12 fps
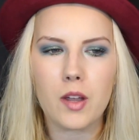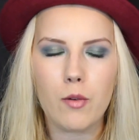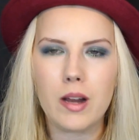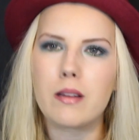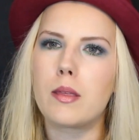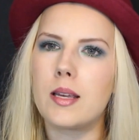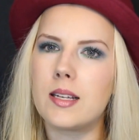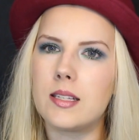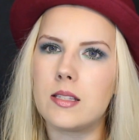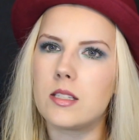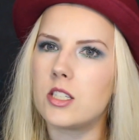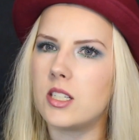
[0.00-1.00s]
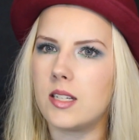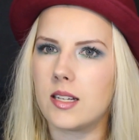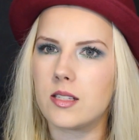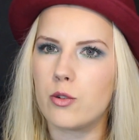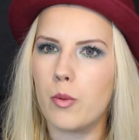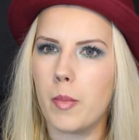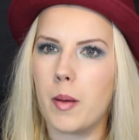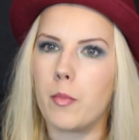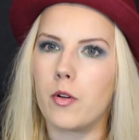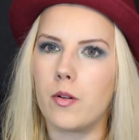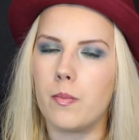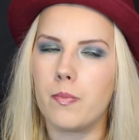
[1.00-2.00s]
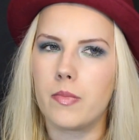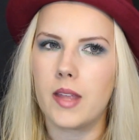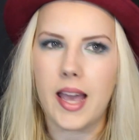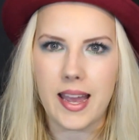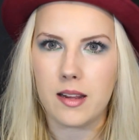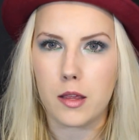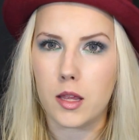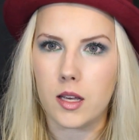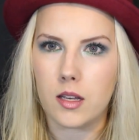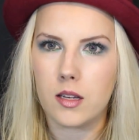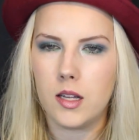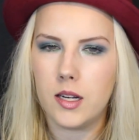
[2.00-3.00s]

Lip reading: well, the thing is, she doesn't remember anything.